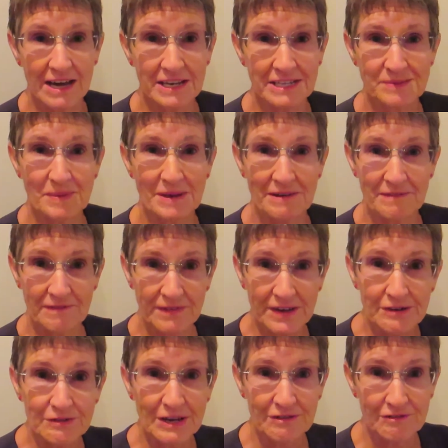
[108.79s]
and it's been
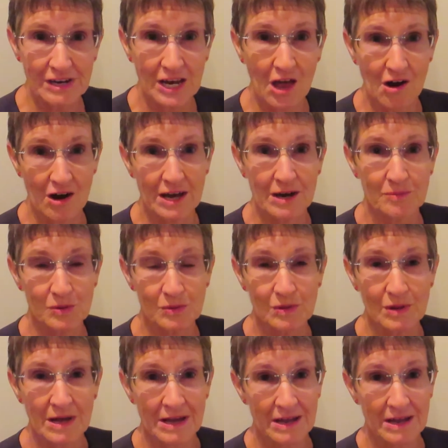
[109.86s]
very reliable.